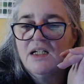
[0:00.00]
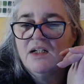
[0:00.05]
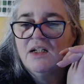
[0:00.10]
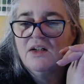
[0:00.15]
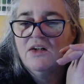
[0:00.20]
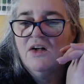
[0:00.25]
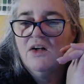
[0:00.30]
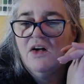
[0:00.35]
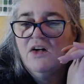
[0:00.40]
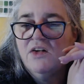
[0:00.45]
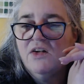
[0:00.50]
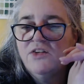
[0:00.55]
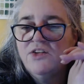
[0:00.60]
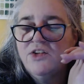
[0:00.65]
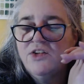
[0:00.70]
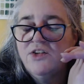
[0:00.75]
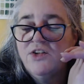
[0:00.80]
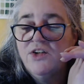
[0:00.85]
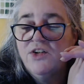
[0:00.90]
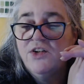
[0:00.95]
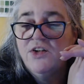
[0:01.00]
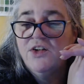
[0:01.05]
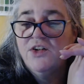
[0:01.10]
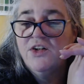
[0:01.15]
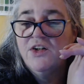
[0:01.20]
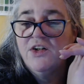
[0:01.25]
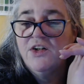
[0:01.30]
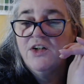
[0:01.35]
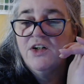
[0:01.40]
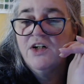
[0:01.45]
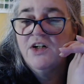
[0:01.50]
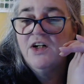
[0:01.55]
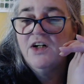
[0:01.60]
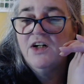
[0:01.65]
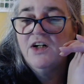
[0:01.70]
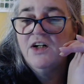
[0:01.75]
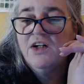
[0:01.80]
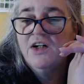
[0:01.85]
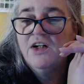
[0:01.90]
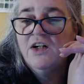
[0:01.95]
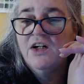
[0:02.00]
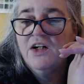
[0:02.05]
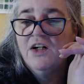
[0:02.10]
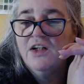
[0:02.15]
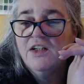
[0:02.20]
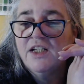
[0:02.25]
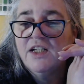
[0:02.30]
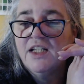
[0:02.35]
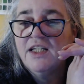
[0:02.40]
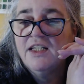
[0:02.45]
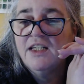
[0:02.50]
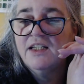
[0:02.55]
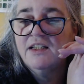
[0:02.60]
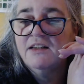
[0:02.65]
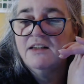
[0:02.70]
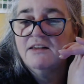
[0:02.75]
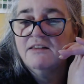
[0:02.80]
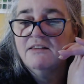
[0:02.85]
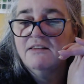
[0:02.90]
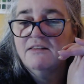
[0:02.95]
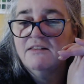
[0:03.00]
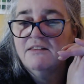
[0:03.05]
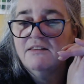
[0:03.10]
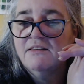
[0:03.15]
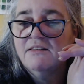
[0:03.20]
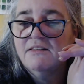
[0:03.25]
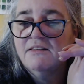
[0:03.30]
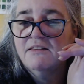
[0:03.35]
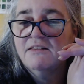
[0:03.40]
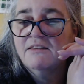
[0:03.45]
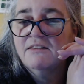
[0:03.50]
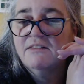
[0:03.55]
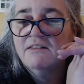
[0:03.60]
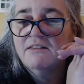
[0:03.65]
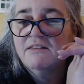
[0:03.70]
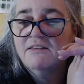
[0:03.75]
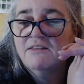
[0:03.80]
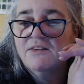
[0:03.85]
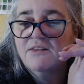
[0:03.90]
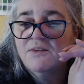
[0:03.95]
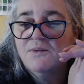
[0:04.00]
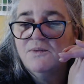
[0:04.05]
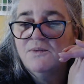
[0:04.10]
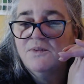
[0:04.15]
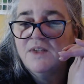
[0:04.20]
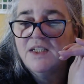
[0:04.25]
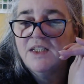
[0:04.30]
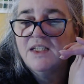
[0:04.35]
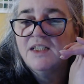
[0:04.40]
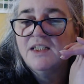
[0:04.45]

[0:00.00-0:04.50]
called to her, I'll eat it. What